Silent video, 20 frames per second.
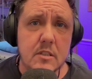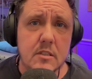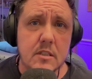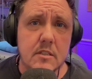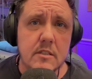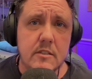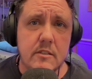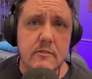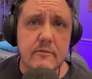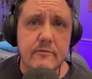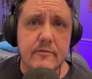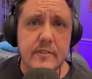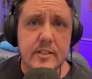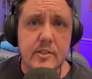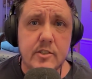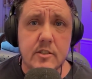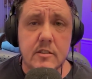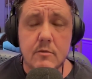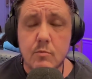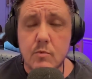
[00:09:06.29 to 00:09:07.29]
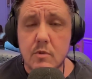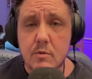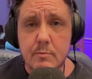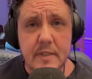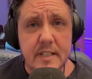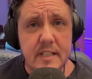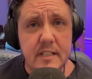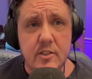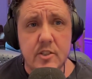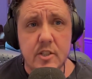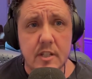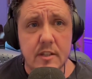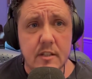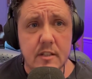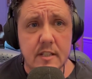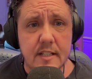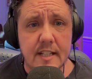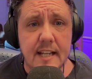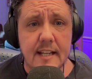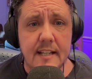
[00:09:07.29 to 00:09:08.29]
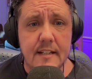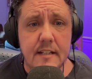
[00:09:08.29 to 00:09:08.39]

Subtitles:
on a new adventure and we'll meet each other again.